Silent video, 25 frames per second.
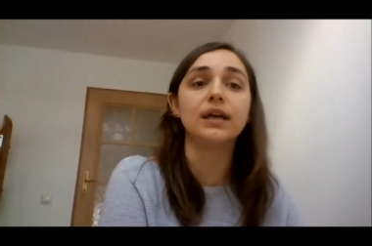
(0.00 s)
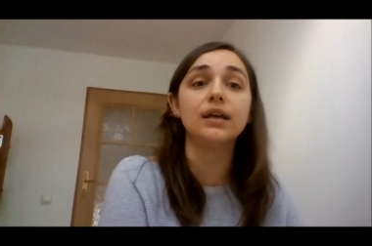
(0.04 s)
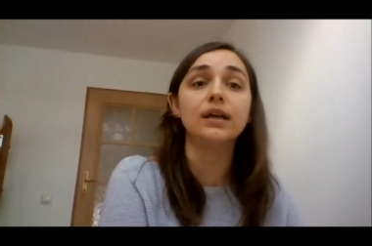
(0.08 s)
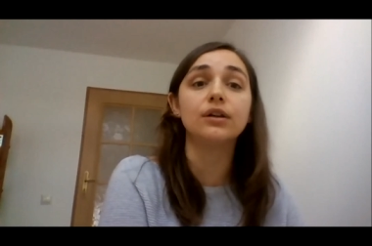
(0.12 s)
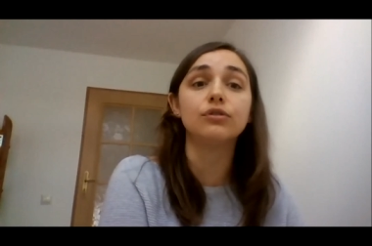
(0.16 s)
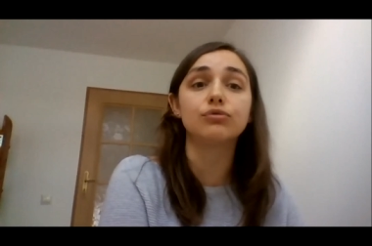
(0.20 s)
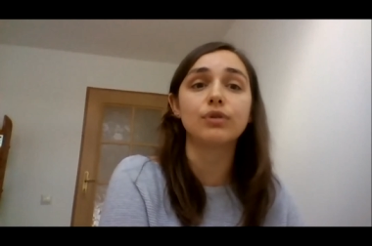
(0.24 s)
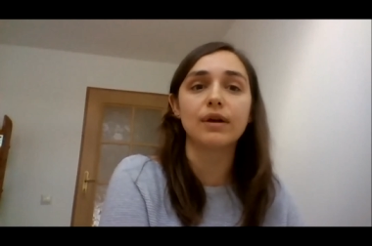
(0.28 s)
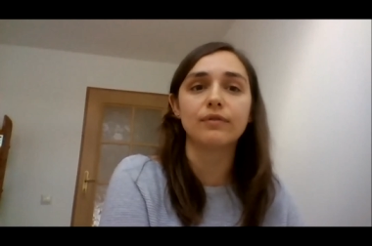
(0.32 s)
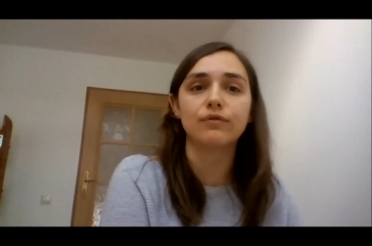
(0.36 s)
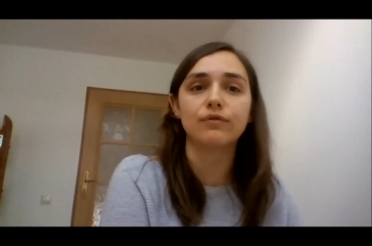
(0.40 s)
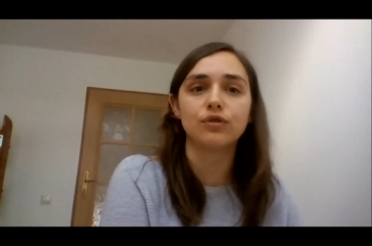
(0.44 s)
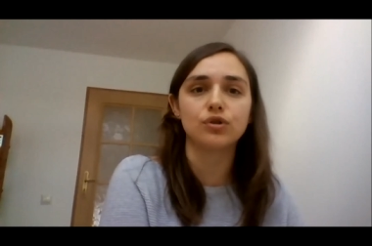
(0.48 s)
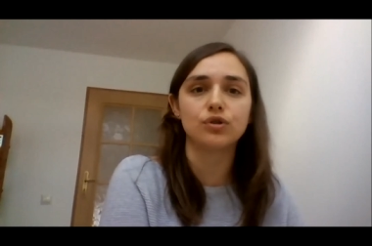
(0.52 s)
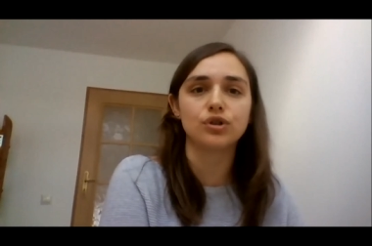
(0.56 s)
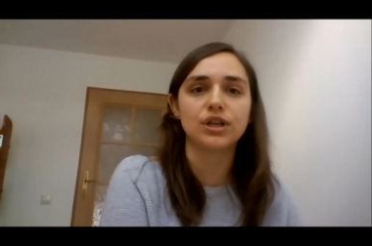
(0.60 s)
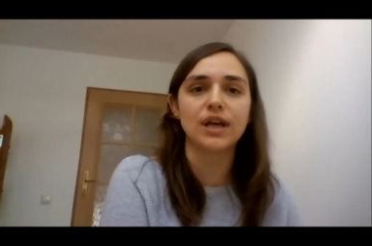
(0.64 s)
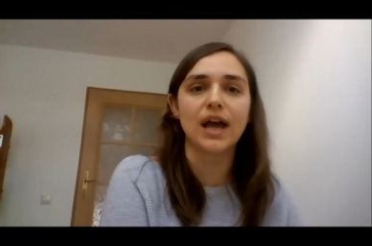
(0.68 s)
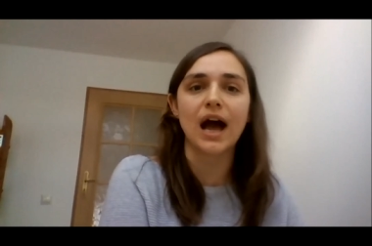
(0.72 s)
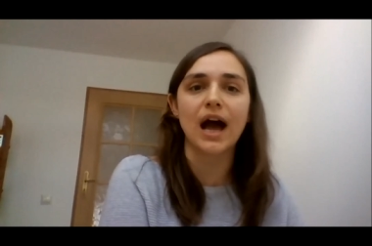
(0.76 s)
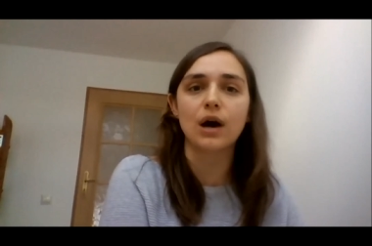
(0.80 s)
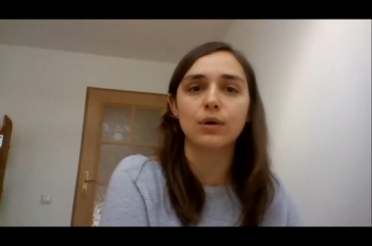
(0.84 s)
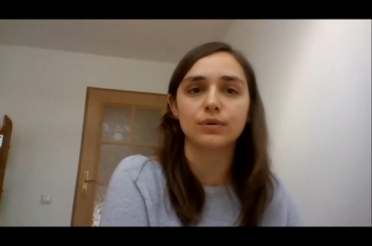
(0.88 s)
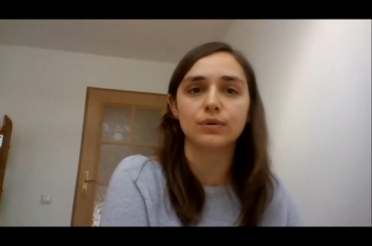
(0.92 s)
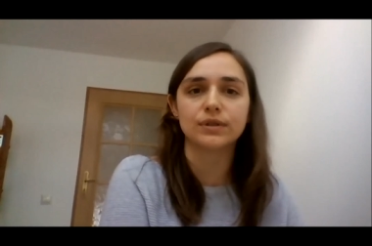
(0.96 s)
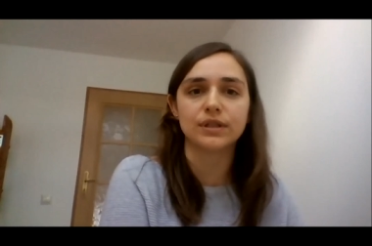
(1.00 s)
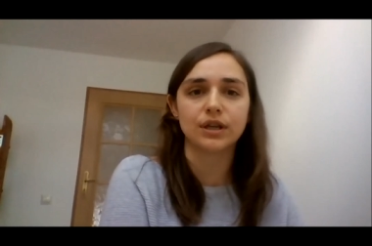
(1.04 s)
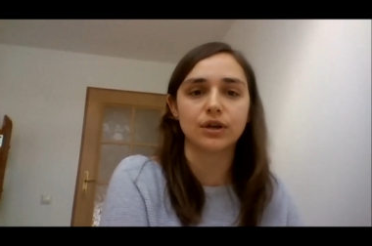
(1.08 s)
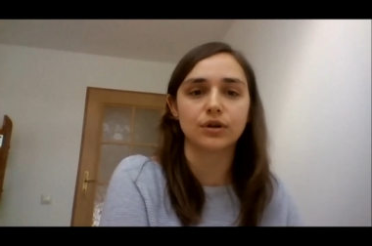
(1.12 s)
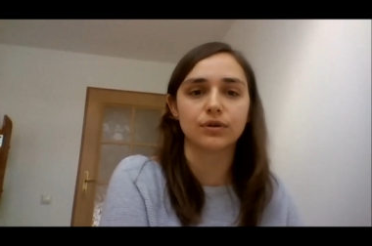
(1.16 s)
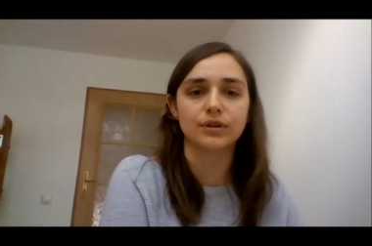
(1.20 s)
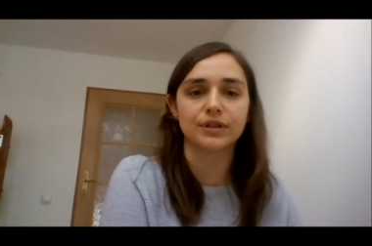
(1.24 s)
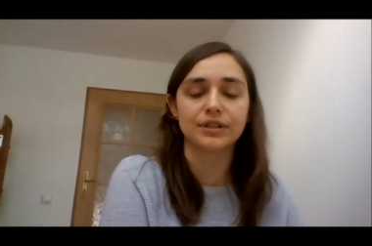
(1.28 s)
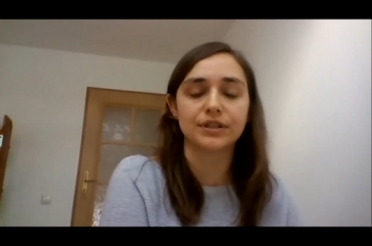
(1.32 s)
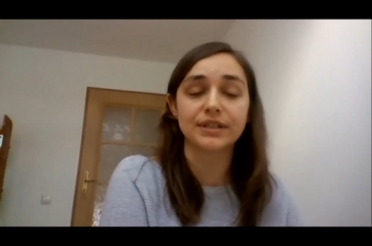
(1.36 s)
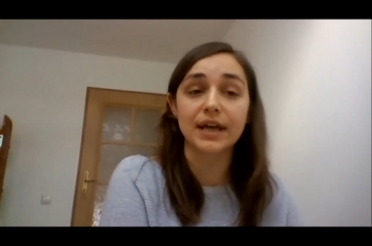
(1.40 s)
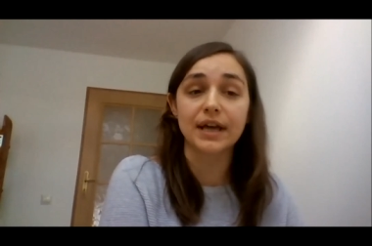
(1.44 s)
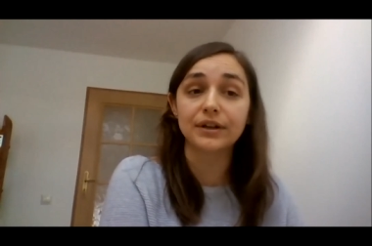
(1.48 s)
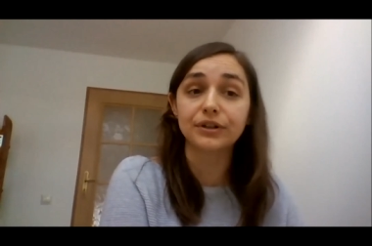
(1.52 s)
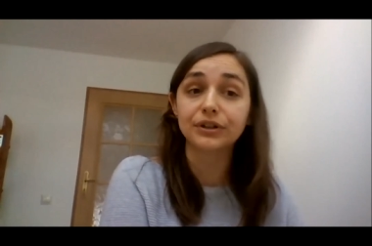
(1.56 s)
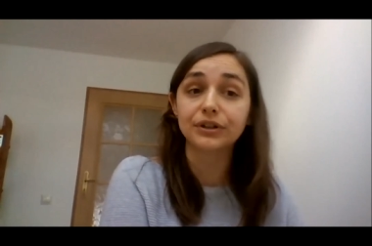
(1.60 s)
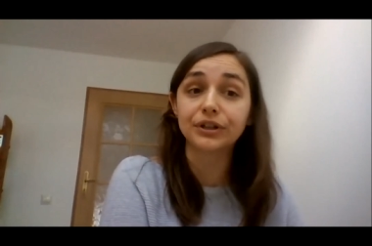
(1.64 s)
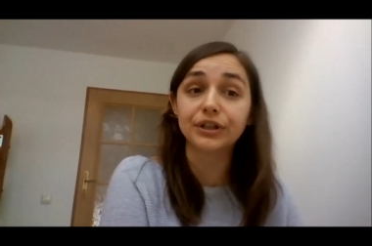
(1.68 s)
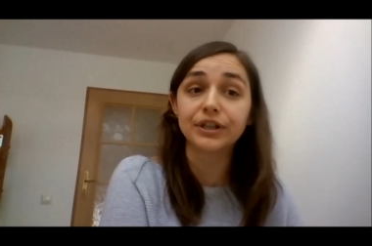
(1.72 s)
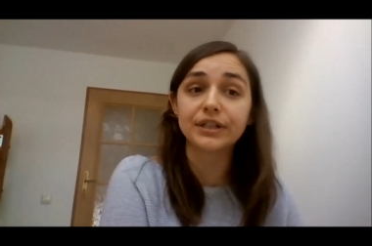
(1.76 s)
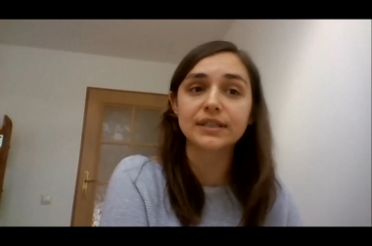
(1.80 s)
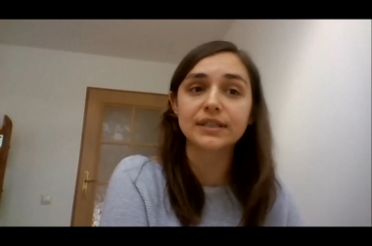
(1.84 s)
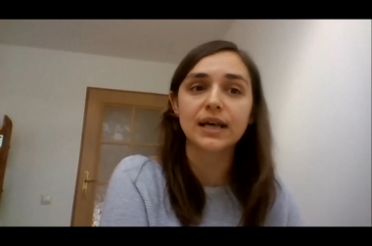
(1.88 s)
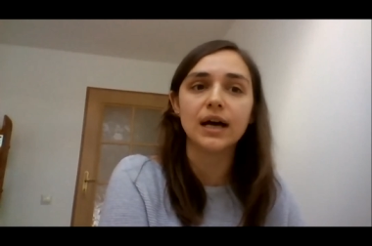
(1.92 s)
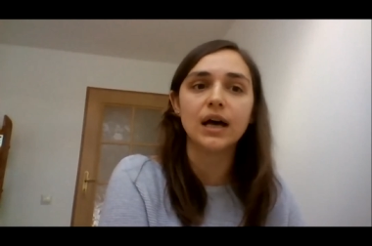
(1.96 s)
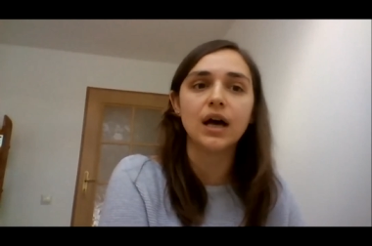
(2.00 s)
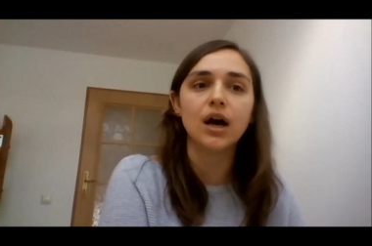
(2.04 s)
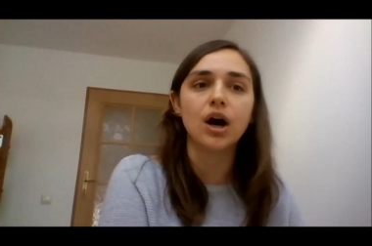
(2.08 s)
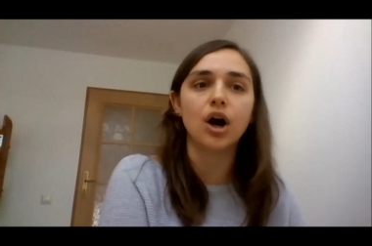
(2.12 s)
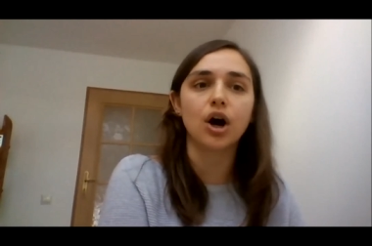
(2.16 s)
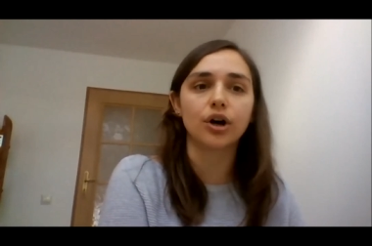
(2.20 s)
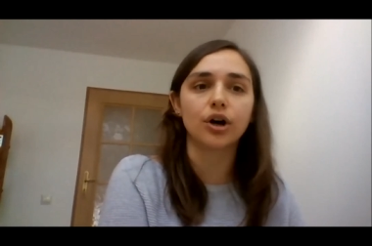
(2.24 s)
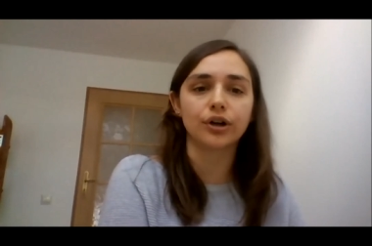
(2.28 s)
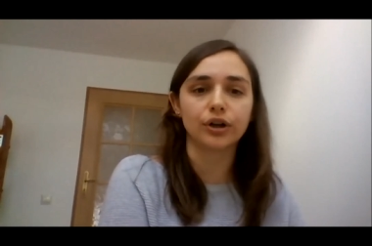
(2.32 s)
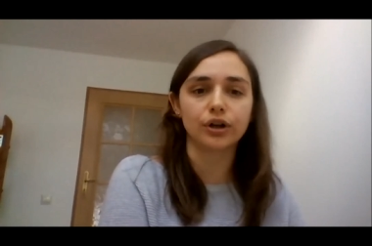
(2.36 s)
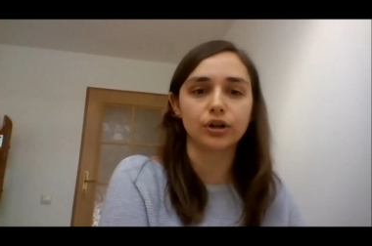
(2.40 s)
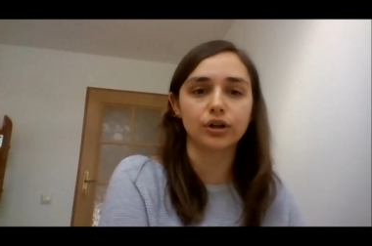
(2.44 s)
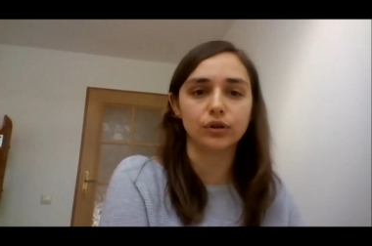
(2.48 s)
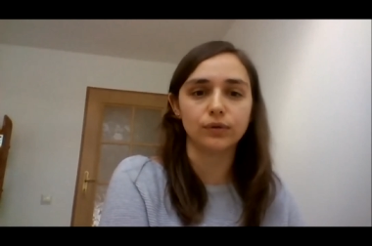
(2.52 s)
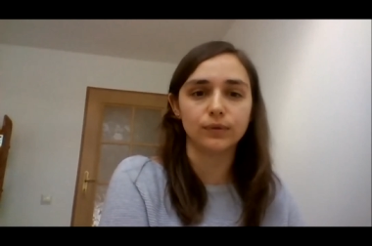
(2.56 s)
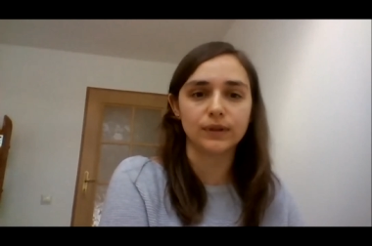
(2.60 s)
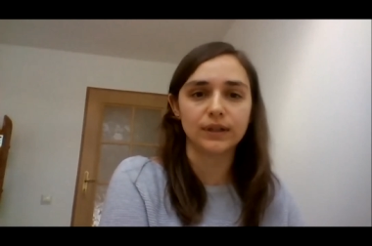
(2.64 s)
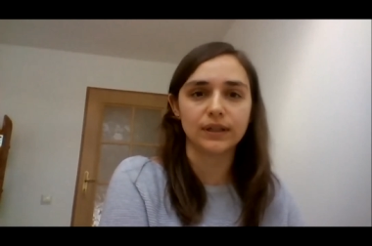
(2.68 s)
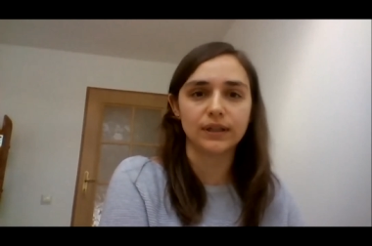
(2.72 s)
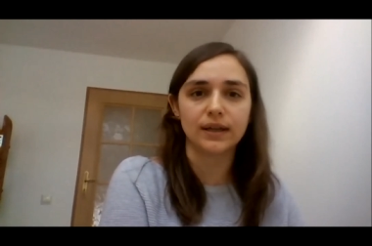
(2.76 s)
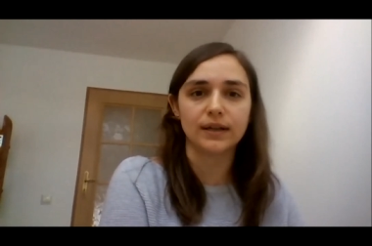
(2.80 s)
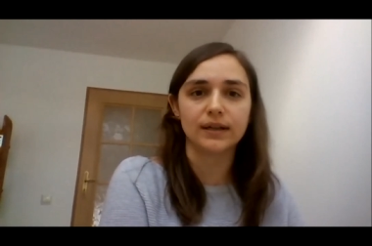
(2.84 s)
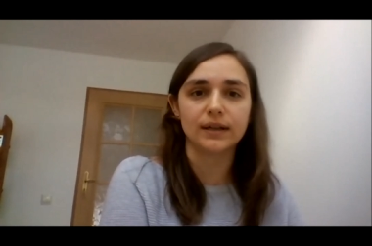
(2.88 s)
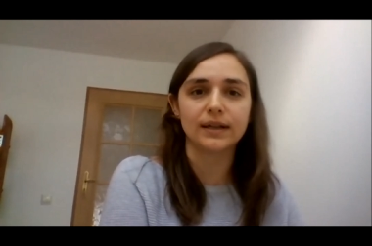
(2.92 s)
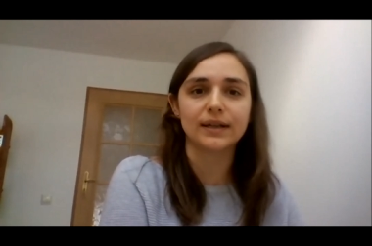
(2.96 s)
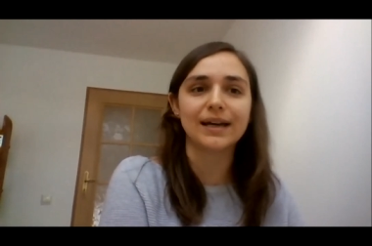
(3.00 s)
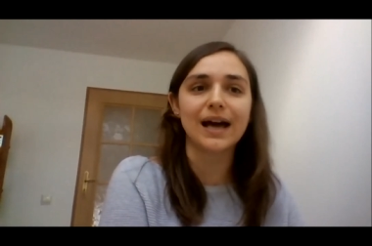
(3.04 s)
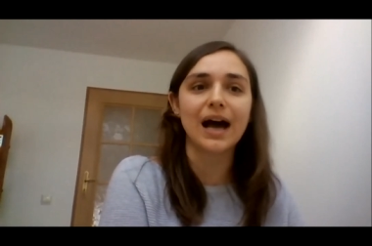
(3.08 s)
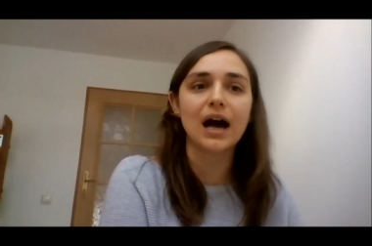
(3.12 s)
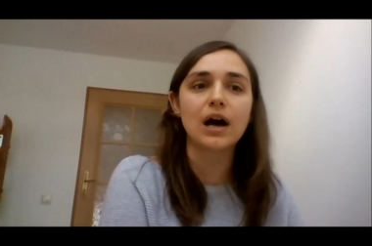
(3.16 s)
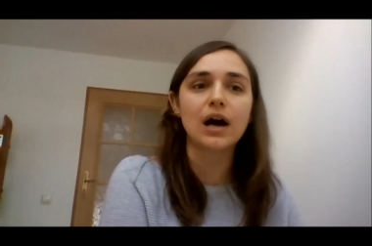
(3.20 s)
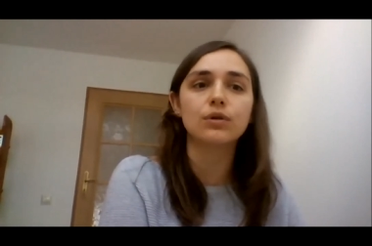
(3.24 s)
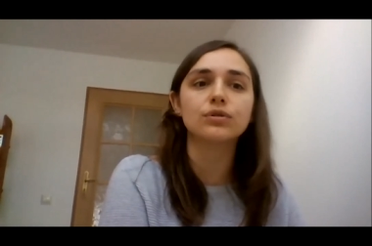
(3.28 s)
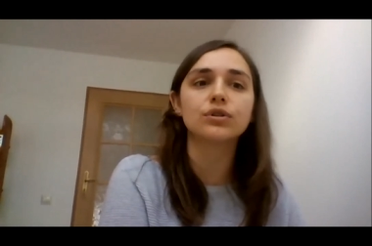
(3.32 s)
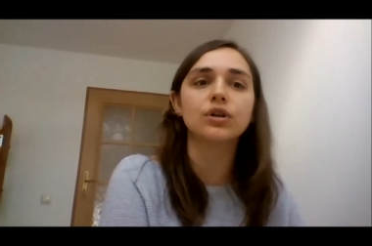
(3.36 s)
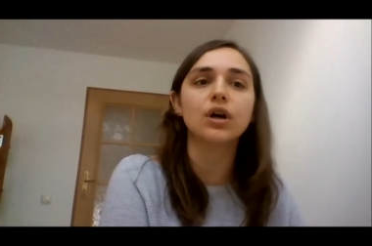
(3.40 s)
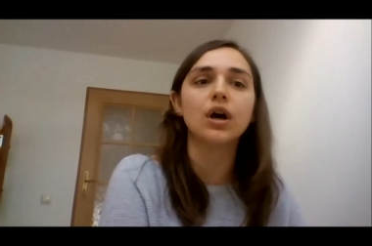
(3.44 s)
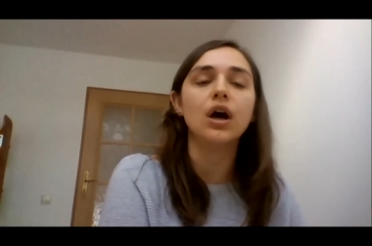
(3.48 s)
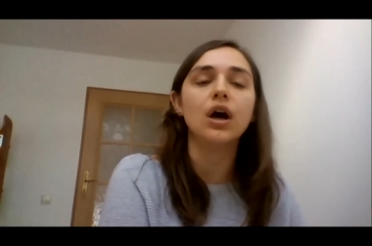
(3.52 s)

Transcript: in refugee housing or centers are included in the count,